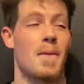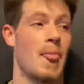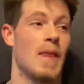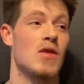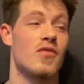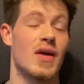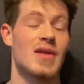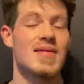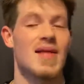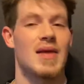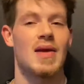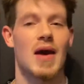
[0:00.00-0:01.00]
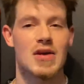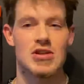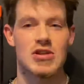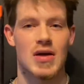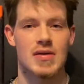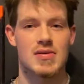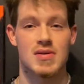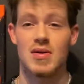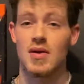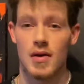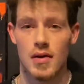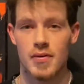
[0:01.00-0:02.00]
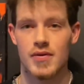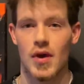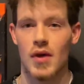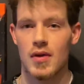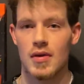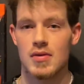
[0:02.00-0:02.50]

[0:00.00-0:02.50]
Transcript: Juventus had 9 shots, none on target.